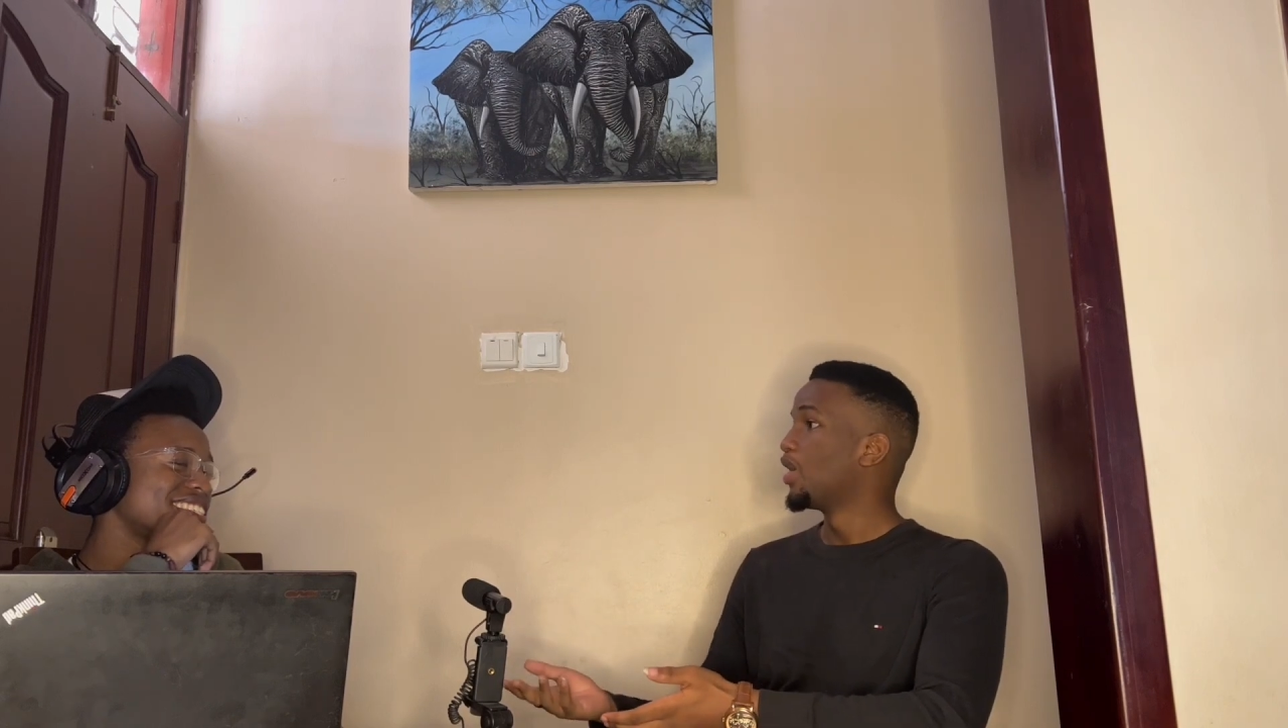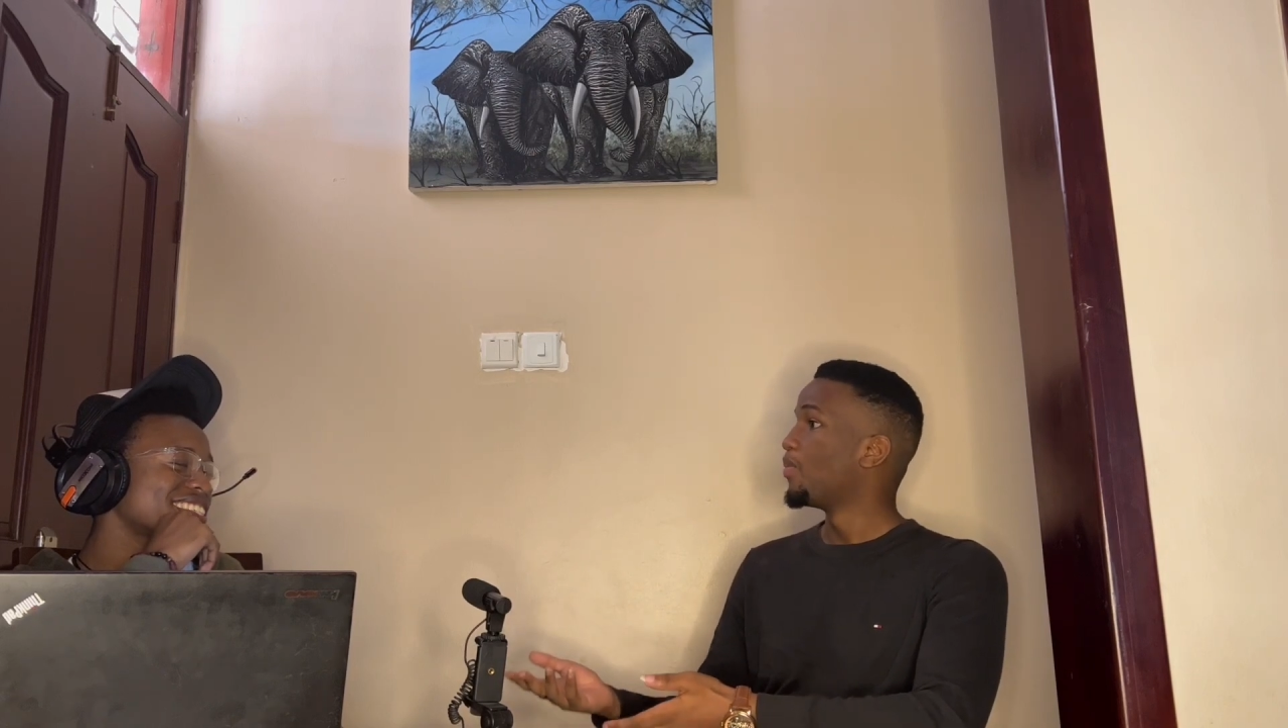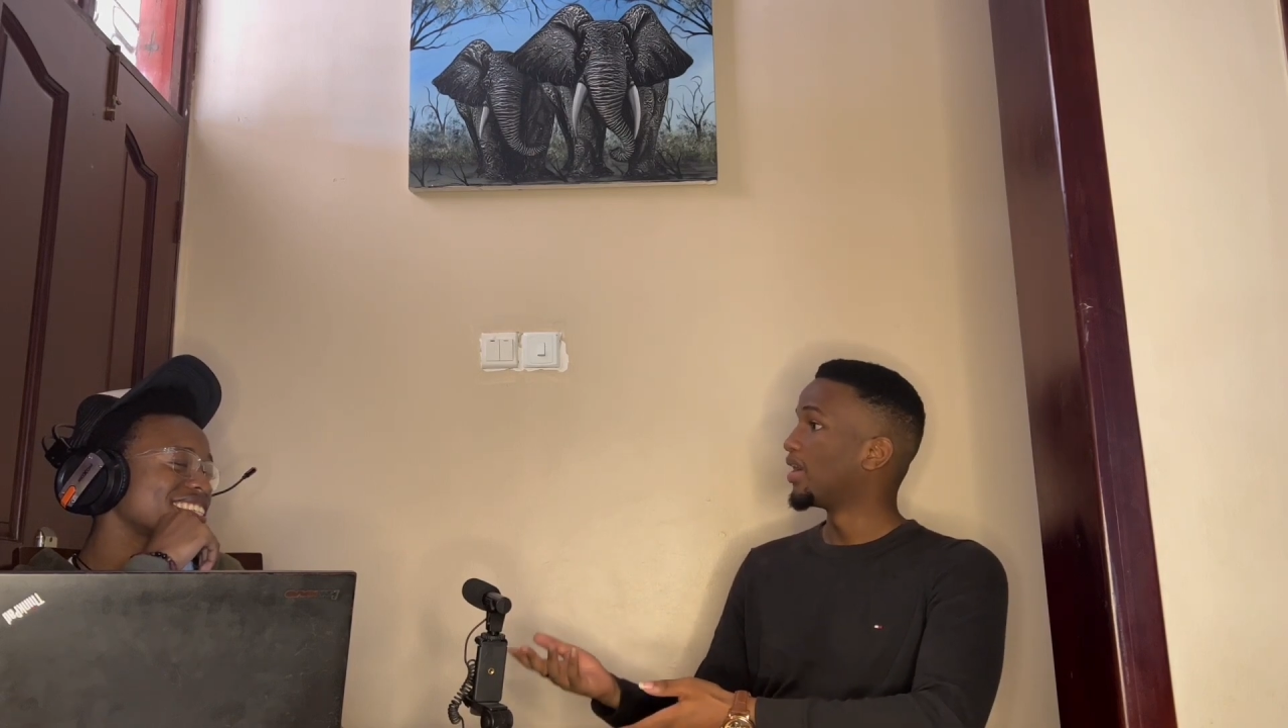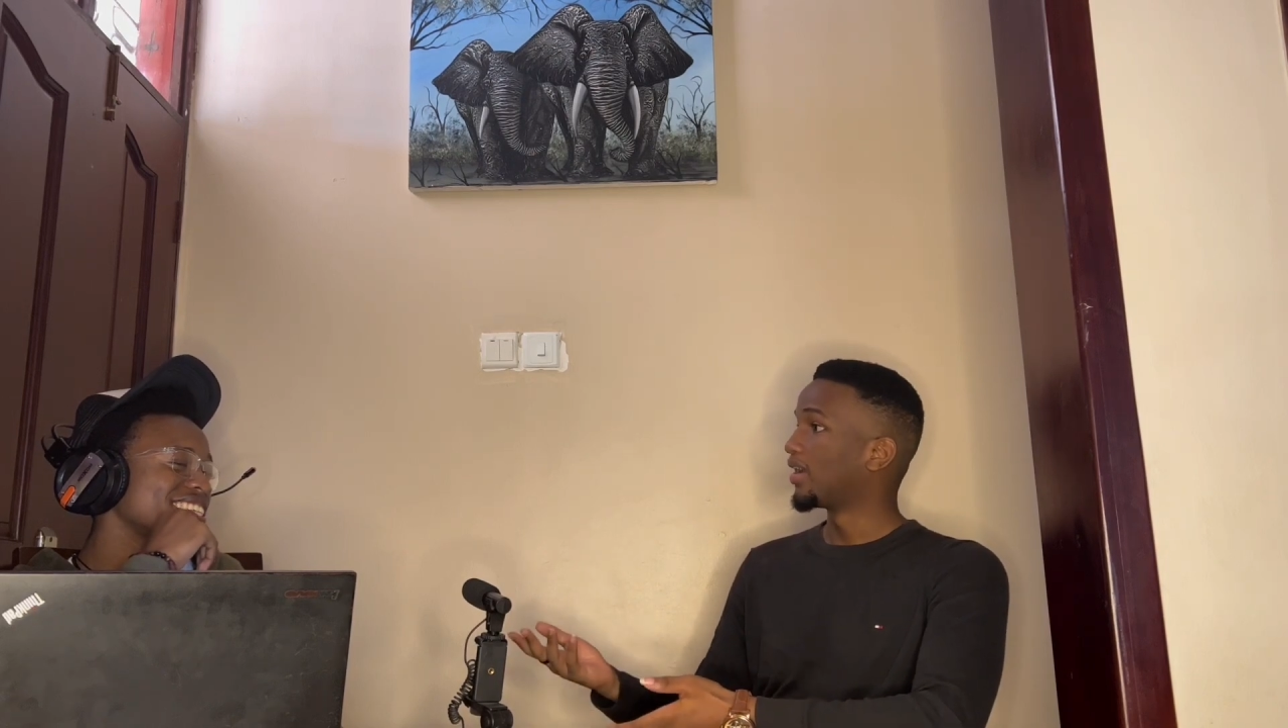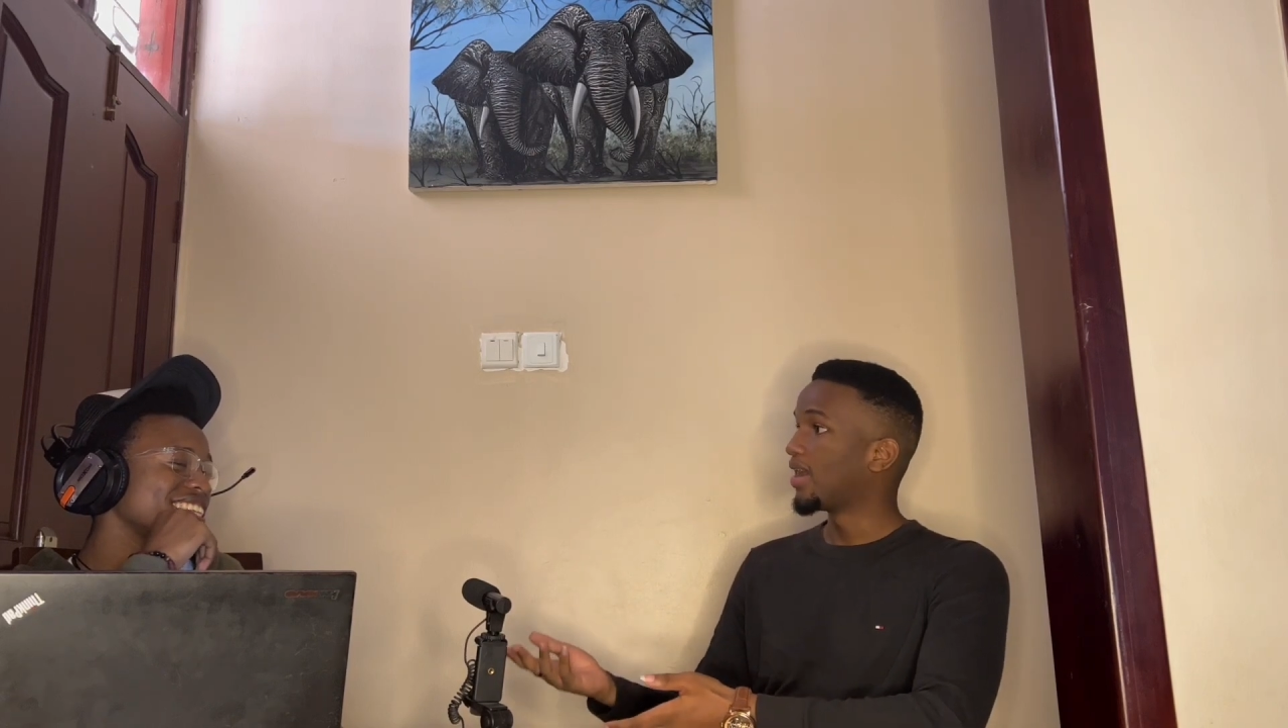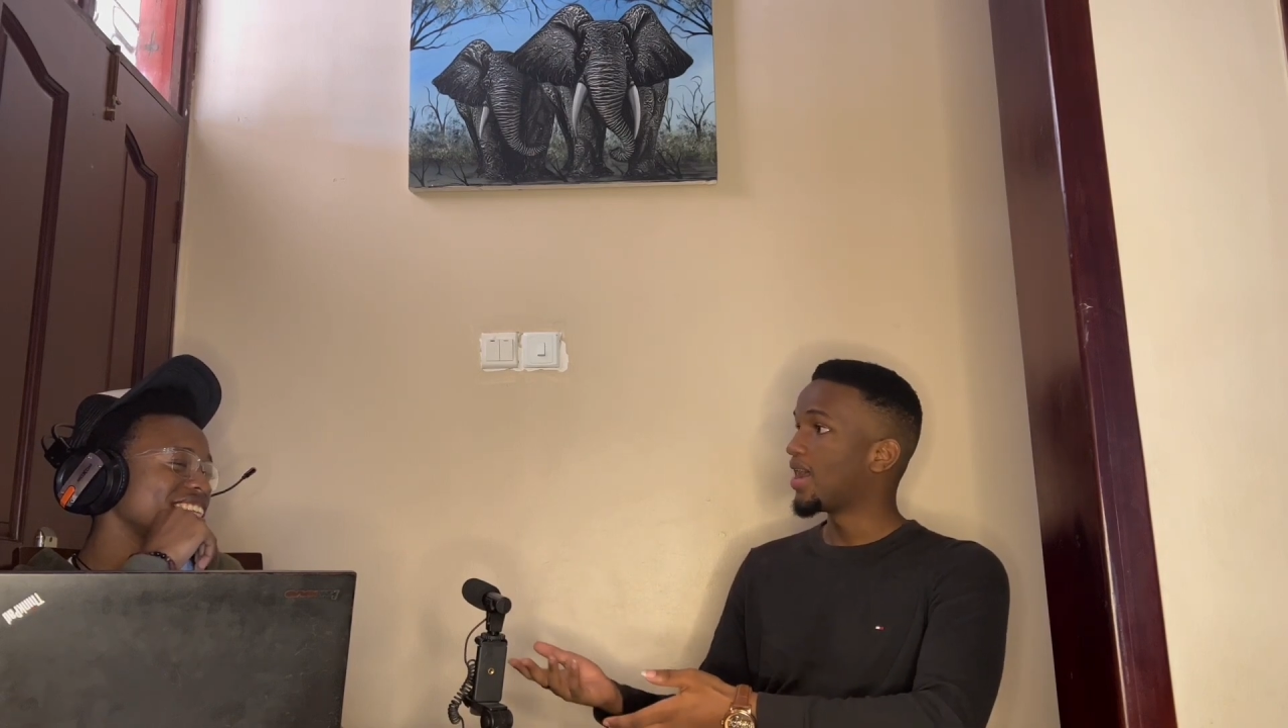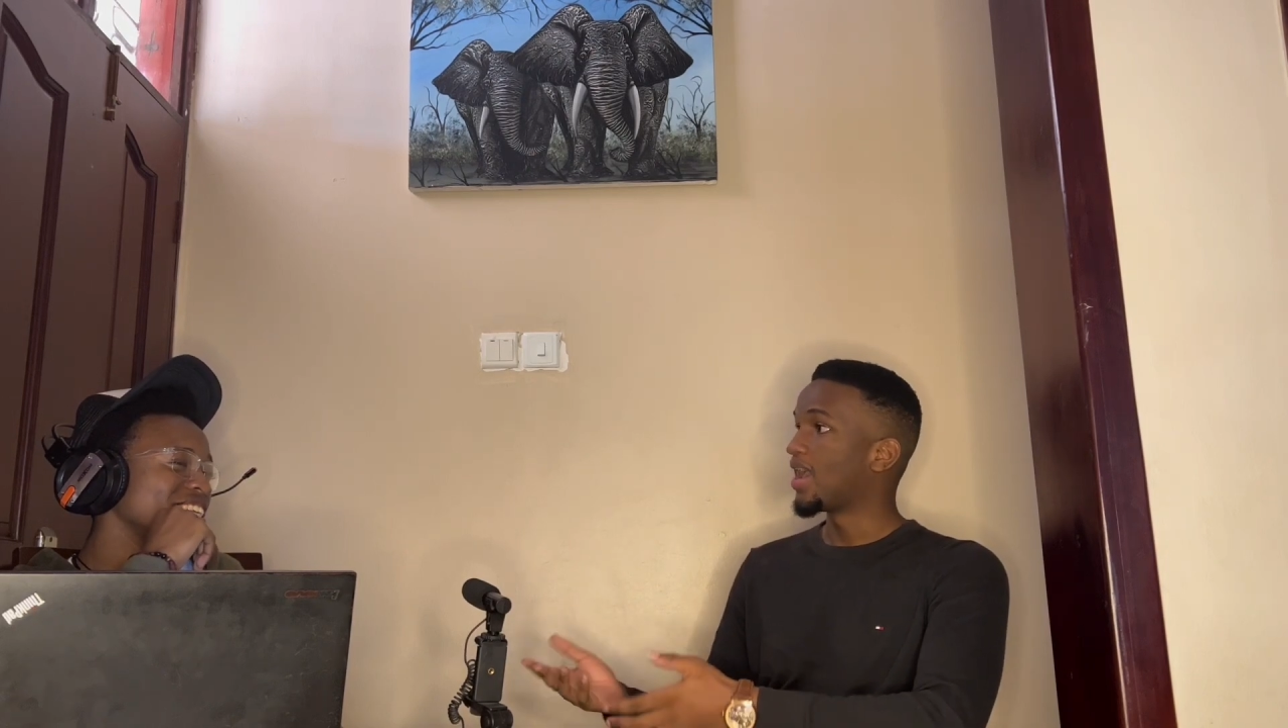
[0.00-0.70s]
but a guy